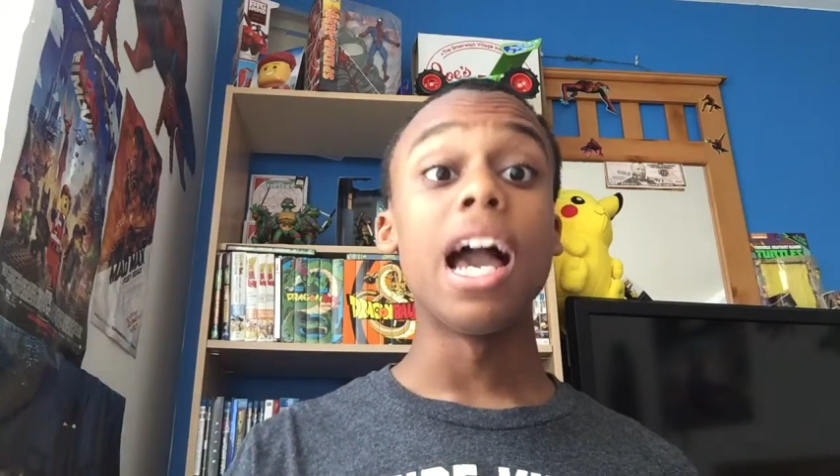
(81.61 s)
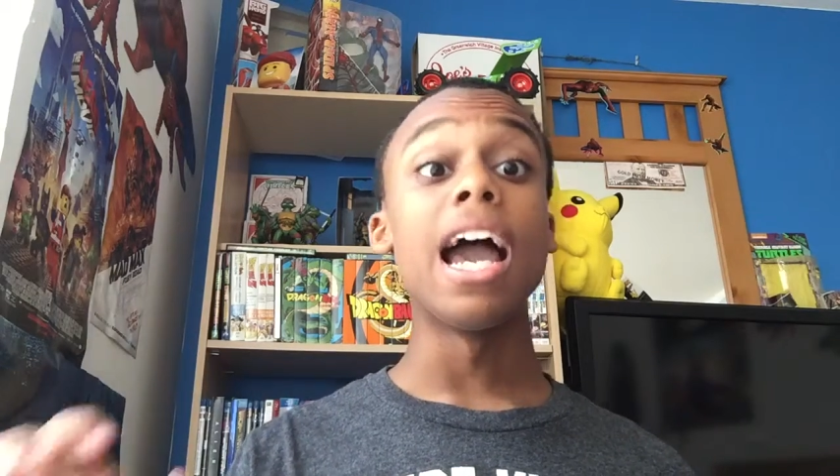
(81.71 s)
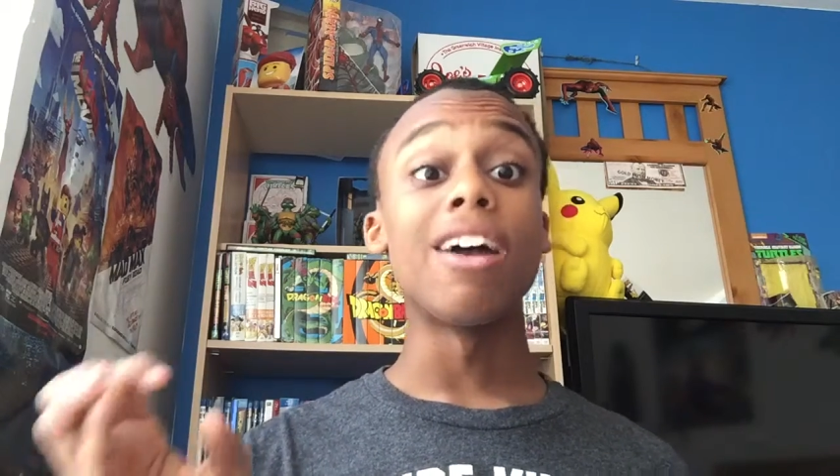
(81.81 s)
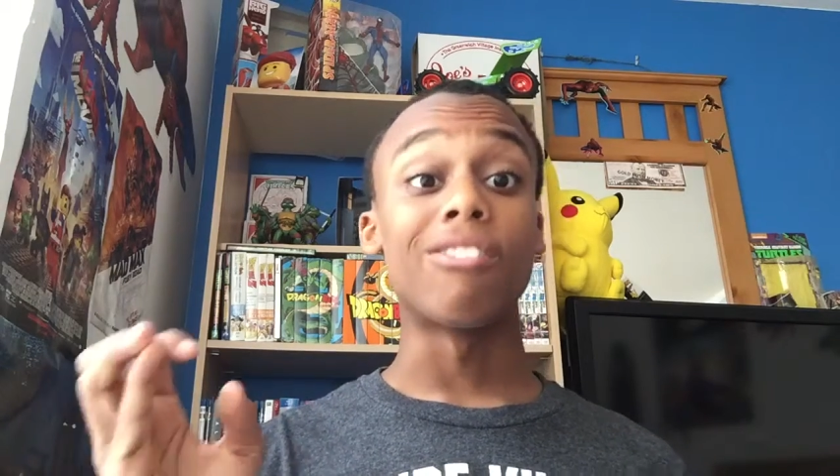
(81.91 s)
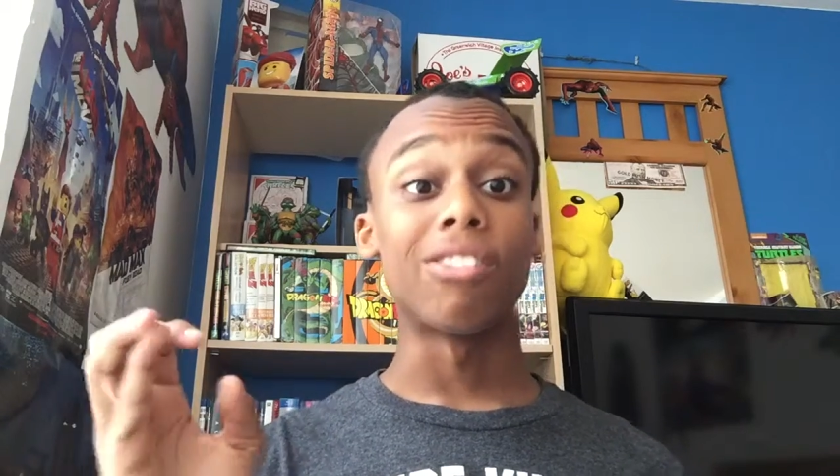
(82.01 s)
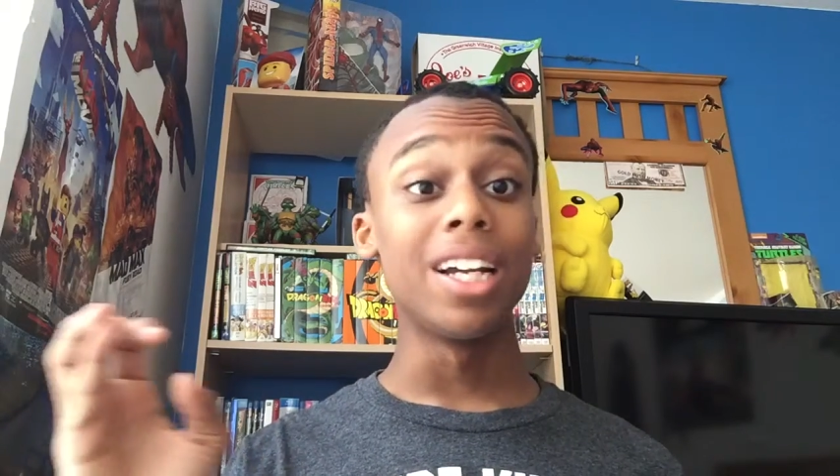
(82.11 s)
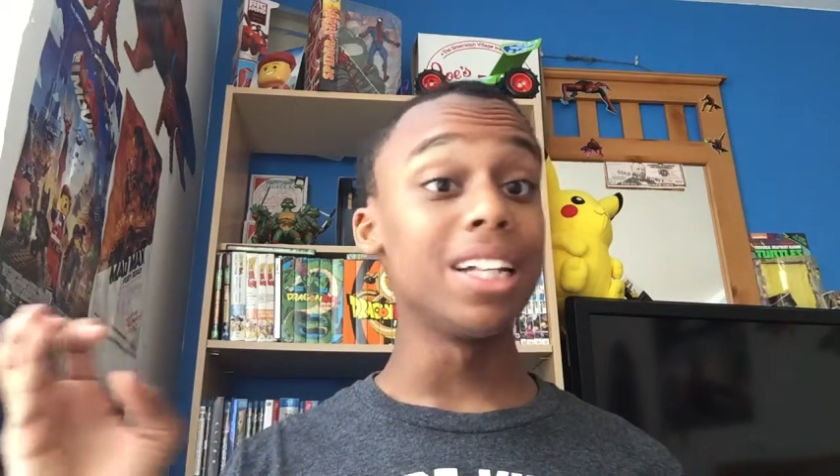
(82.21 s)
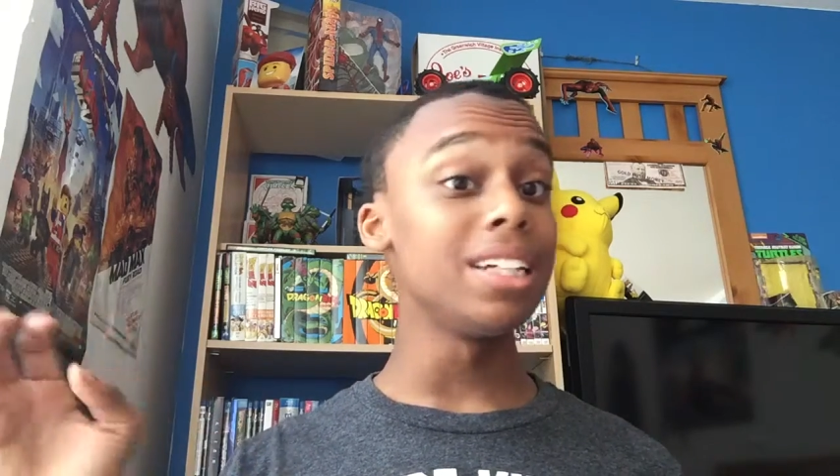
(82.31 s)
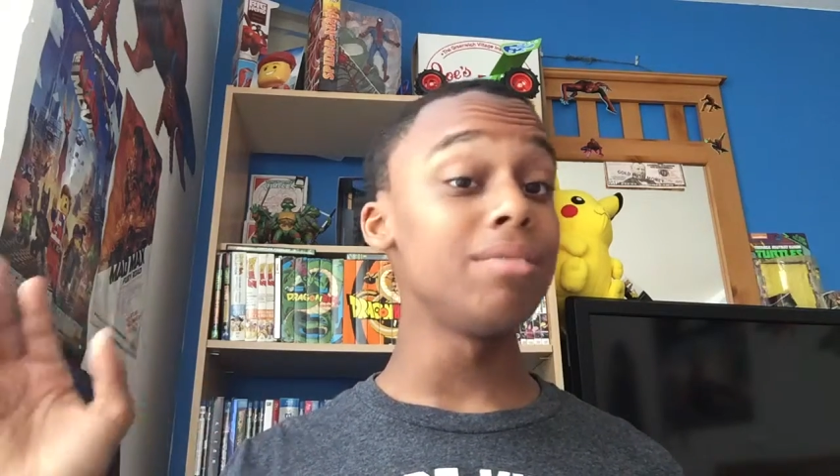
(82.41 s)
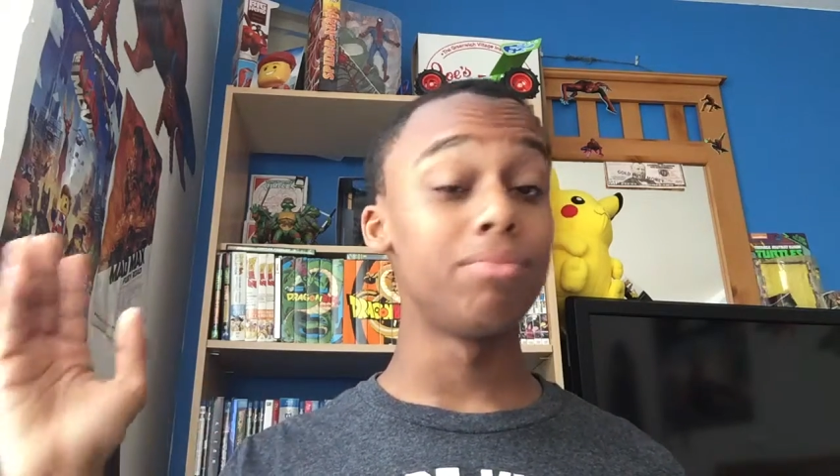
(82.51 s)
And
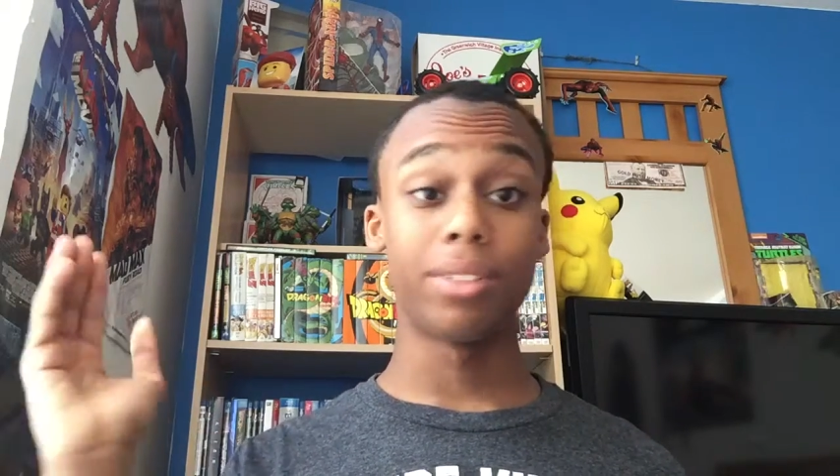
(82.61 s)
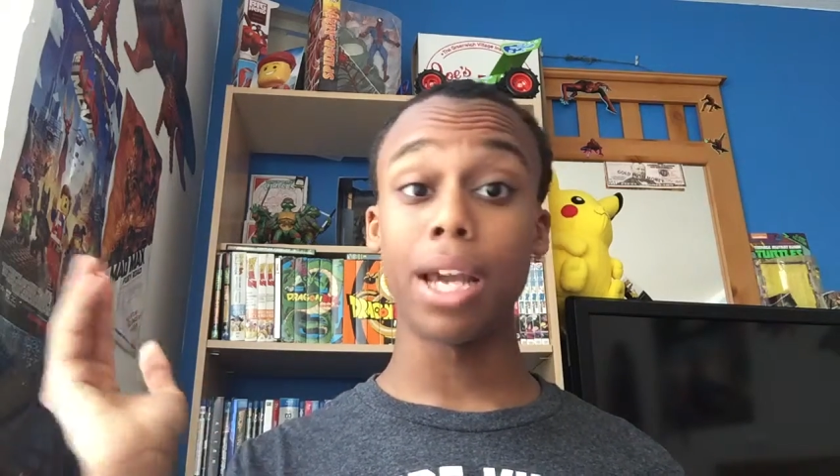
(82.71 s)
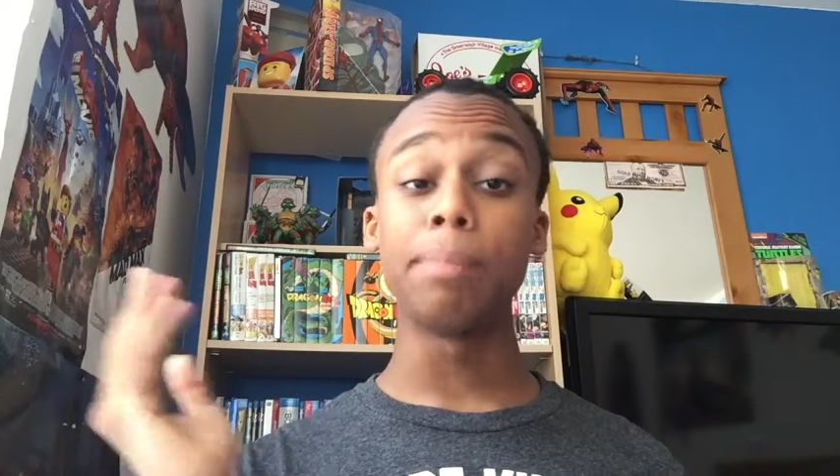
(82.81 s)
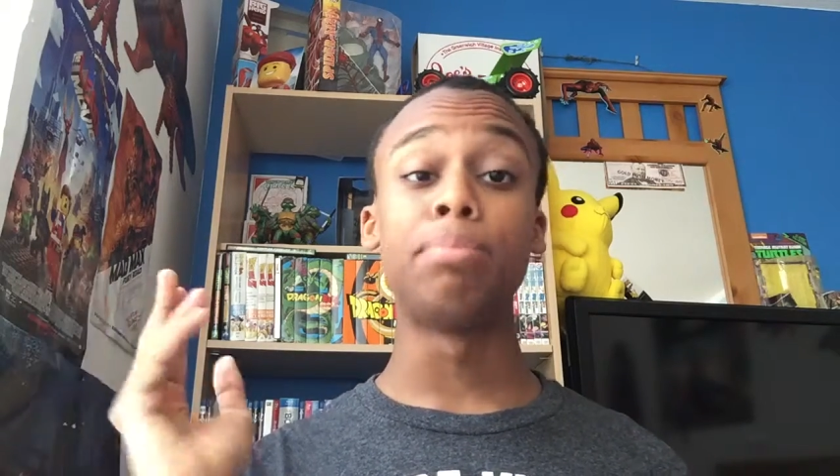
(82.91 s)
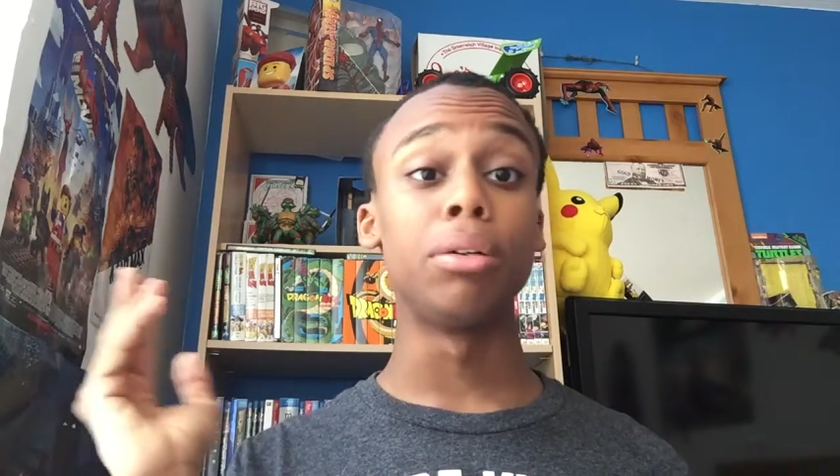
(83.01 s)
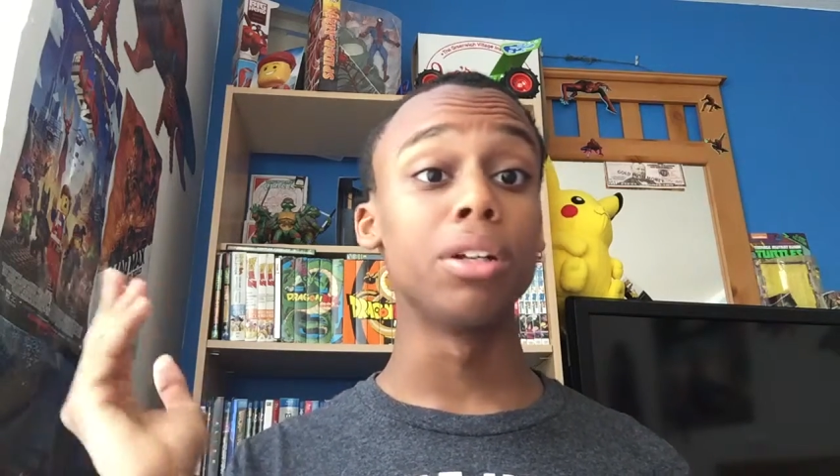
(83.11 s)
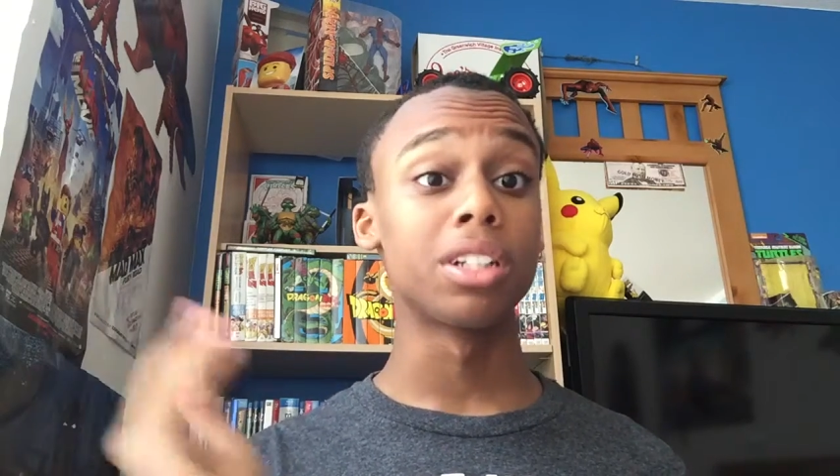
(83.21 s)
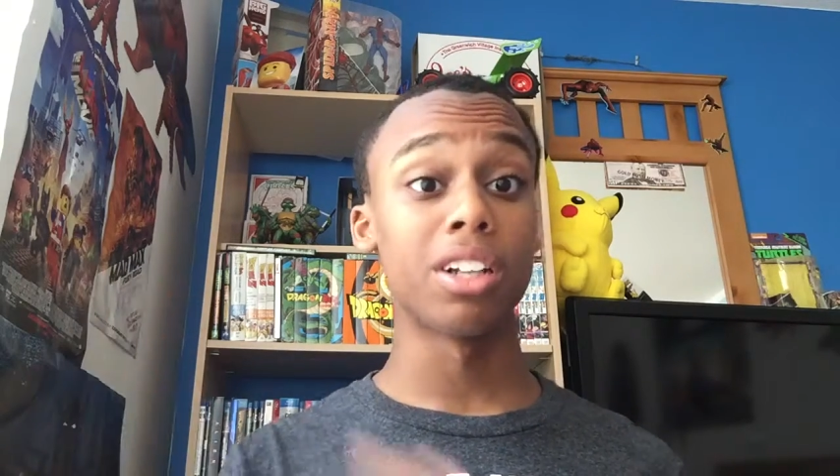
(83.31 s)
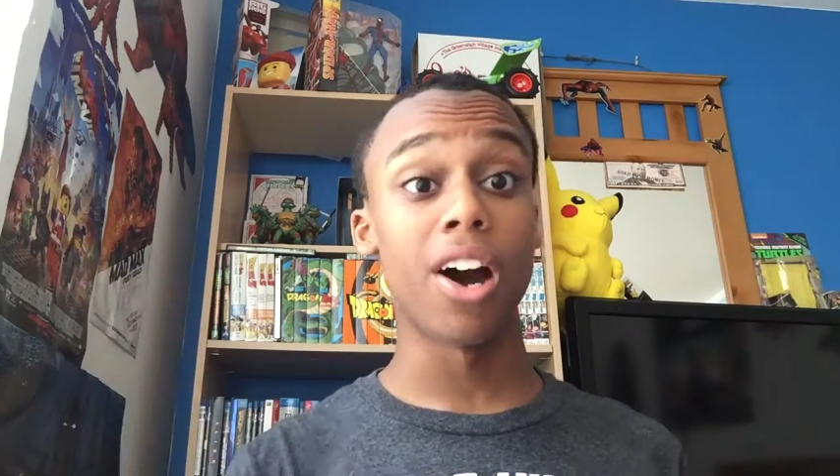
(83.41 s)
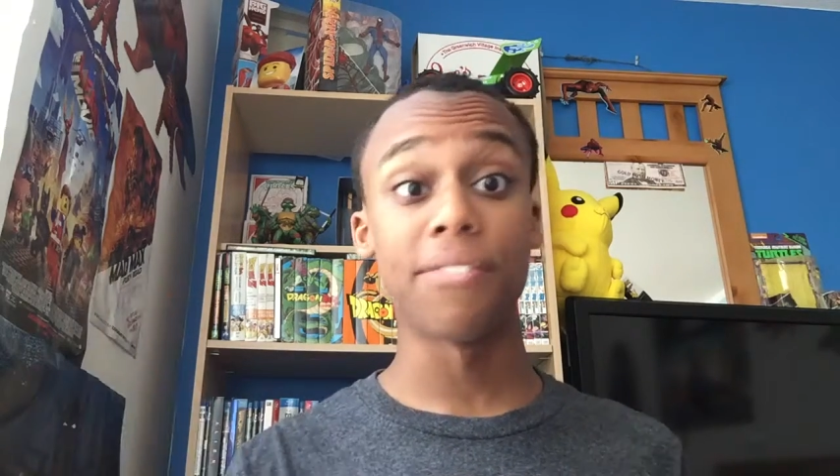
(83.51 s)
really, they
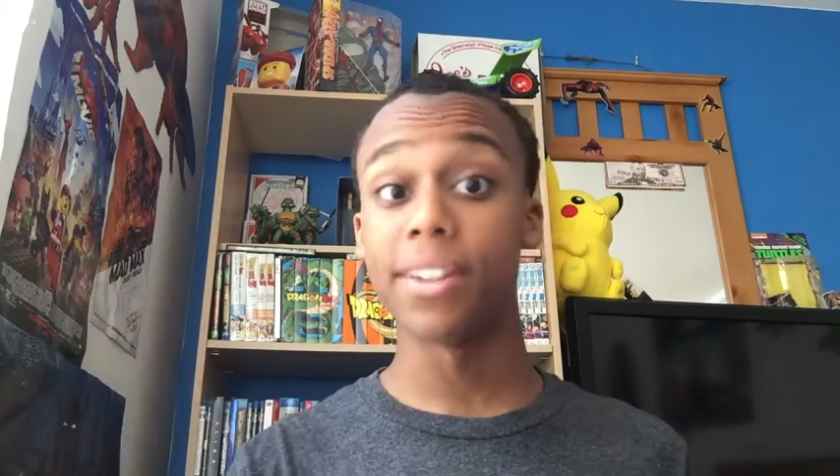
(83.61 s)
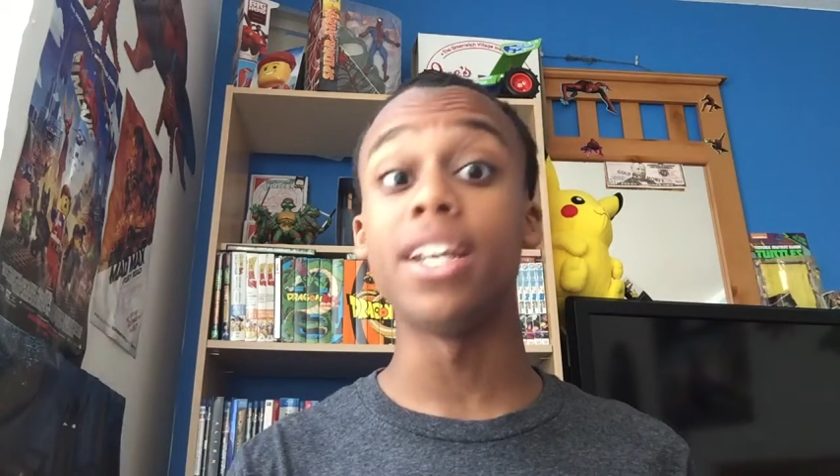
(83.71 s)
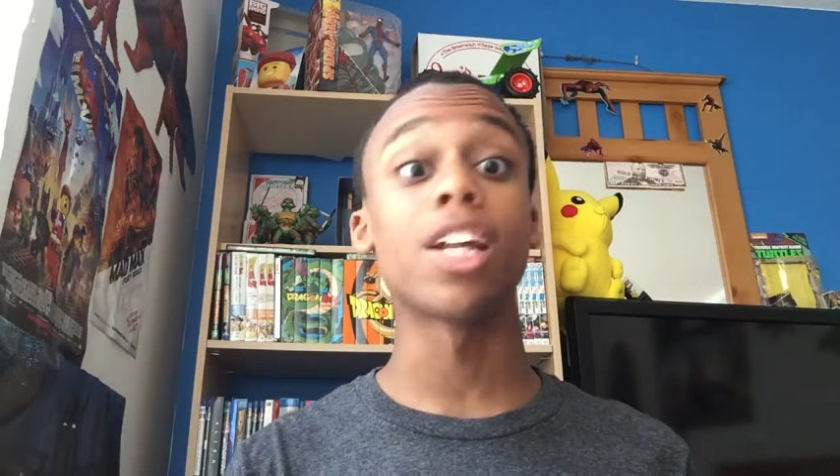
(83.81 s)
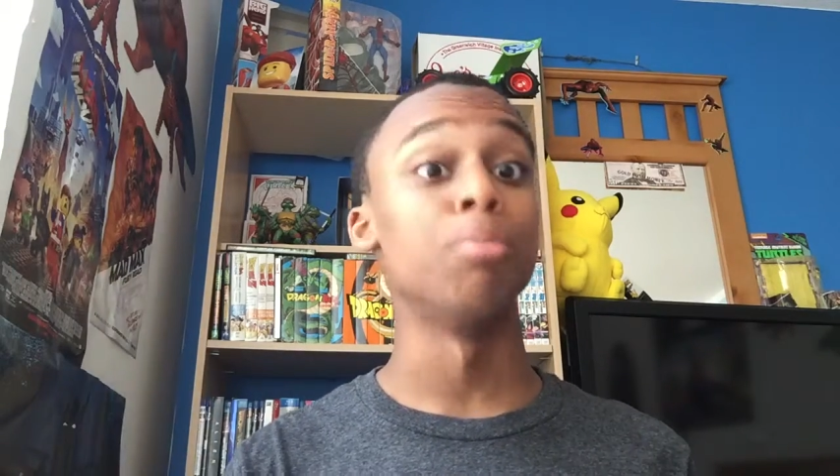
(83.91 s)
pulled it off in this